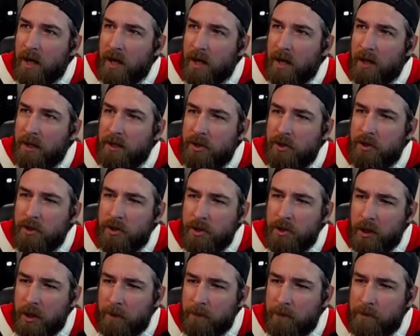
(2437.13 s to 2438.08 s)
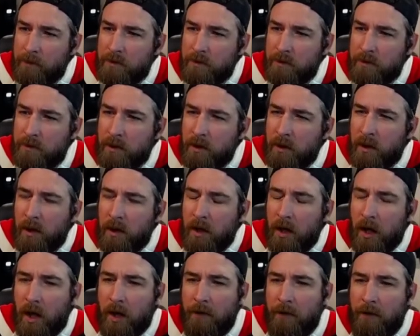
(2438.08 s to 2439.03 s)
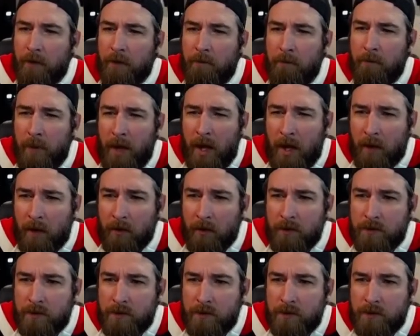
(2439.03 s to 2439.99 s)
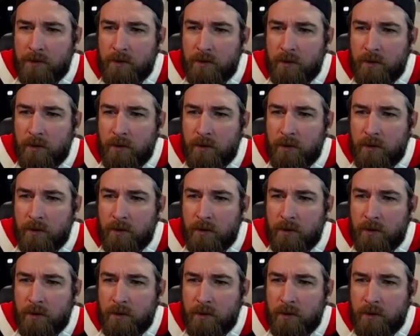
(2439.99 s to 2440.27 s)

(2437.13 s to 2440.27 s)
tiny ships on their belts,